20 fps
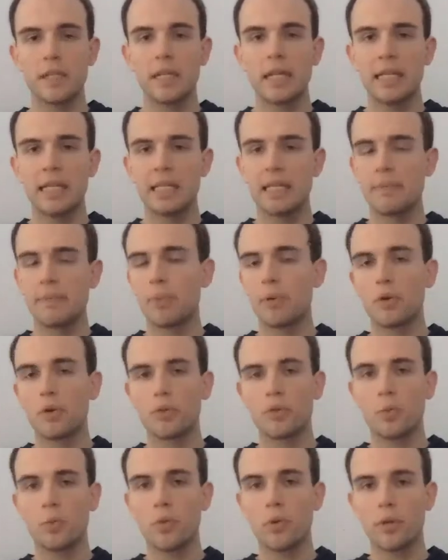and then boiled the
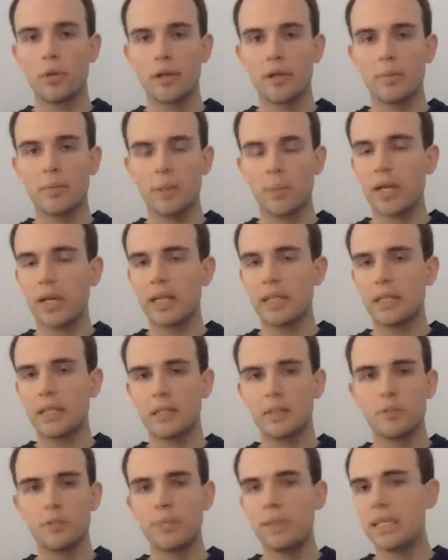water. And we waited a
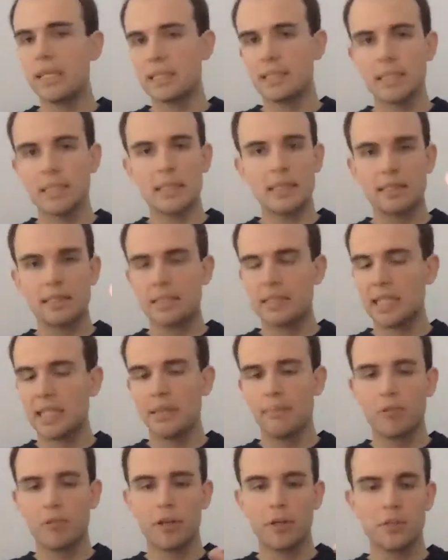little bit as the steam
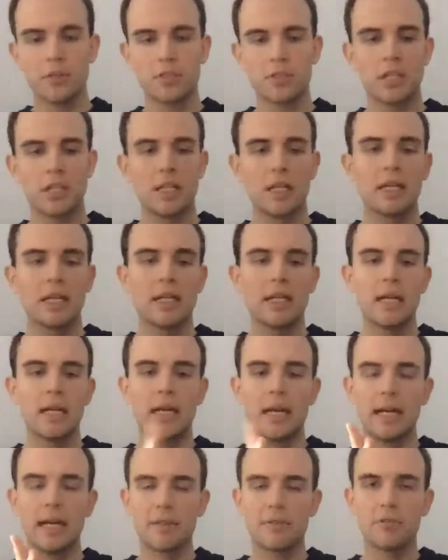rose
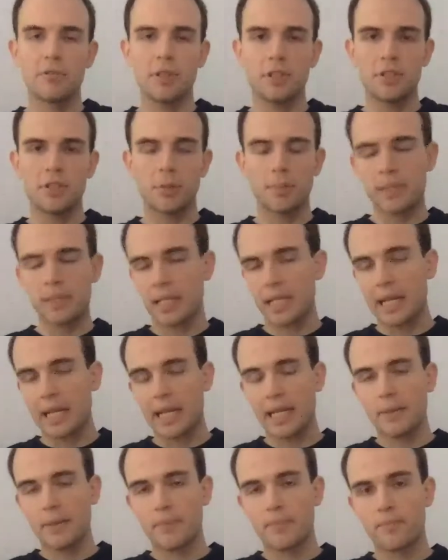through the top of the
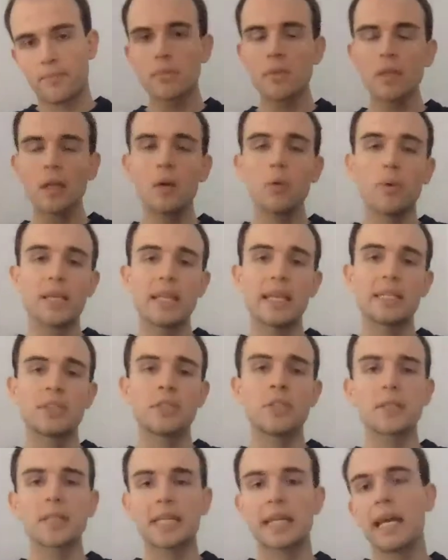can. We then
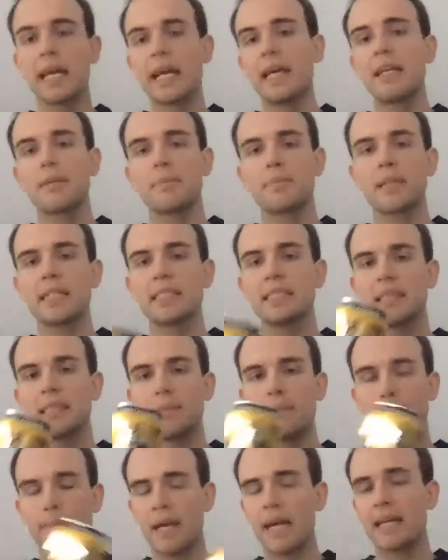took the can and placed
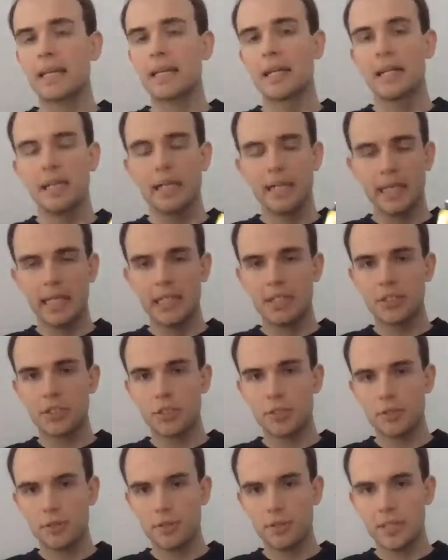it back
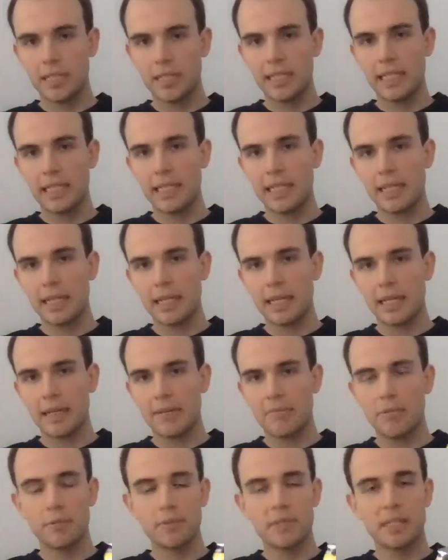into the
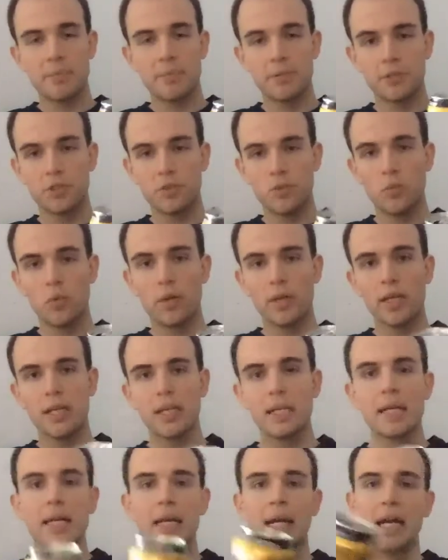room temperature water,
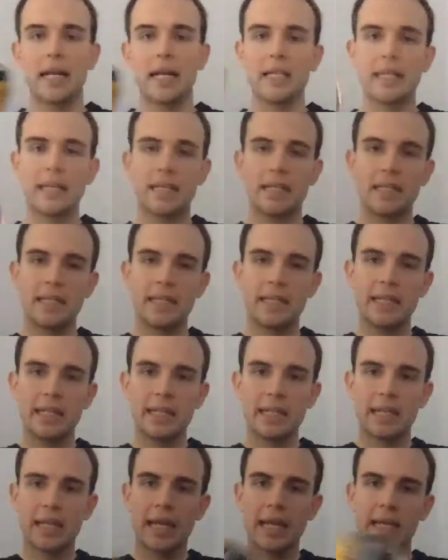and then the
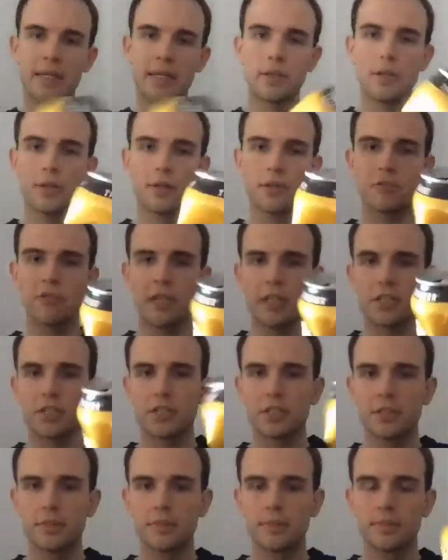can got crushed.
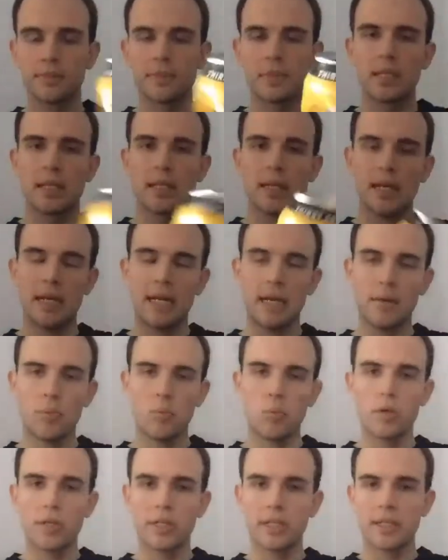
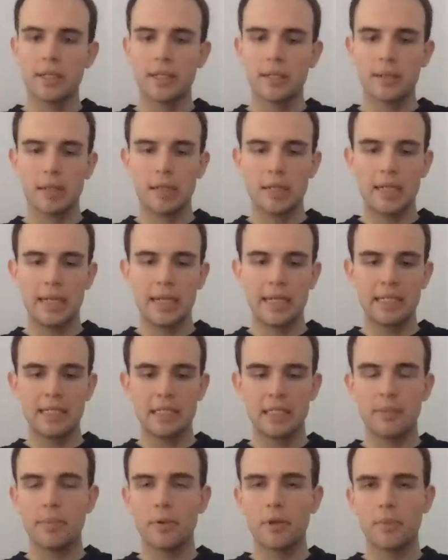Water entered
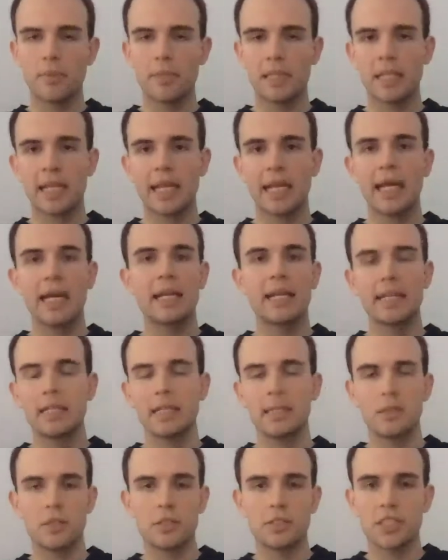the bottom of the can and it
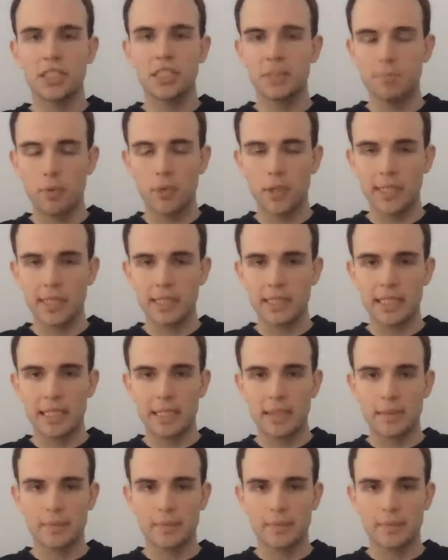lost its buoyancy.